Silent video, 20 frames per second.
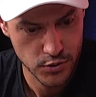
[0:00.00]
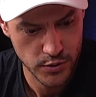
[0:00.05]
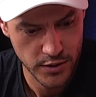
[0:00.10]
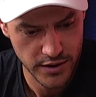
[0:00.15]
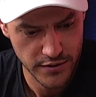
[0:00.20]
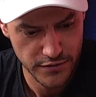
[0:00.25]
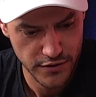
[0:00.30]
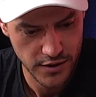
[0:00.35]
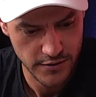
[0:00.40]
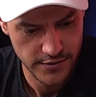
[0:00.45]

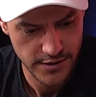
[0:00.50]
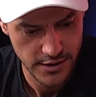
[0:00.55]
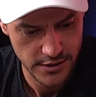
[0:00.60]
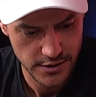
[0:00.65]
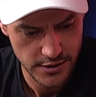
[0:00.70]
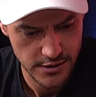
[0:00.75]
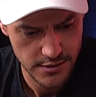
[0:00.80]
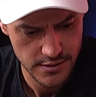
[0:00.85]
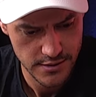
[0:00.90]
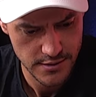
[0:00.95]
25
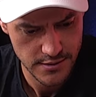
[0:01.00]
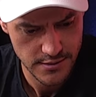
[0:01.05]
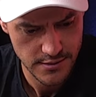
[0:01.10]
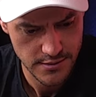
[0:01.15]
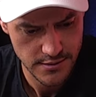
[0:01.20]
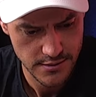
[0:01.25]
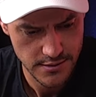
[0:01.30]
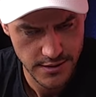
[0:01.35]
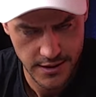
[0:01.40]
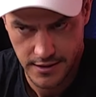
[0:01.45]

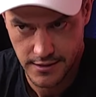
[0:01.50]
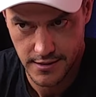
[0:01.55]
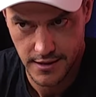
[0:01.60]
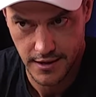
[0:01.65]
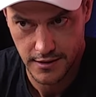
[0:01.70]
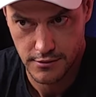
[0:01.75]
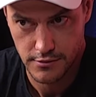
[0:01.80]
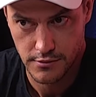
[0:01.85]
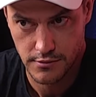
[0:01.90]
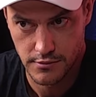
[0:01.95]
touches, 10
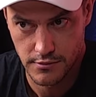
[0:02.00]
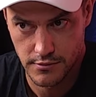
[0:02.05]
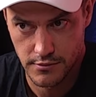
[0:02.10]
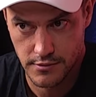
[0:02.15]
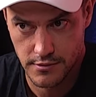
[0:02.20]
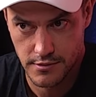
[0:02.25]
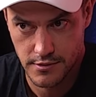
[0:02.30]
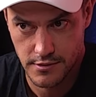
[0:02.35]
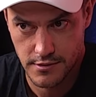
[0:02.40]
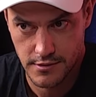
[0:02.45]

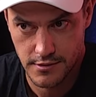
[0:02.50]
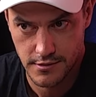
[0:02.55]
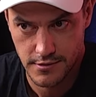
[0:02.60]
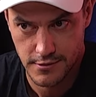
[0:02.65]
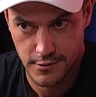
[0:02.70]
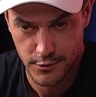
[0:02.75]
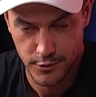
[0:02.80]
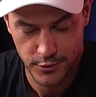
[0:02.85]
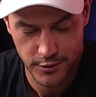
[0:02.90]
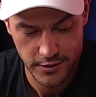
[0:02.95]
tackles,
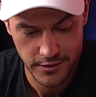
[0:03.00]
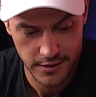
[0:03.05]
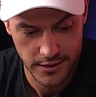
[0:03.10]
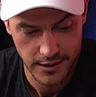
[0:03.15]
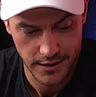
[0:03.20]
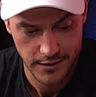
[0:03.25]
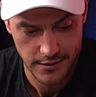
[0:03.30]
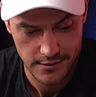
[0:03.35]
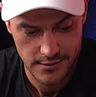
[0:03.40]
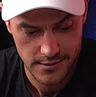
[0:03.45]
all the
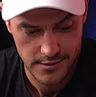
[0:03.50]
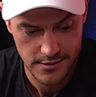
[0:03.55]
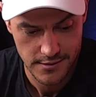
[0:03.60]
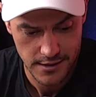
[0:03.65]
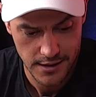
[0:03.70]
things.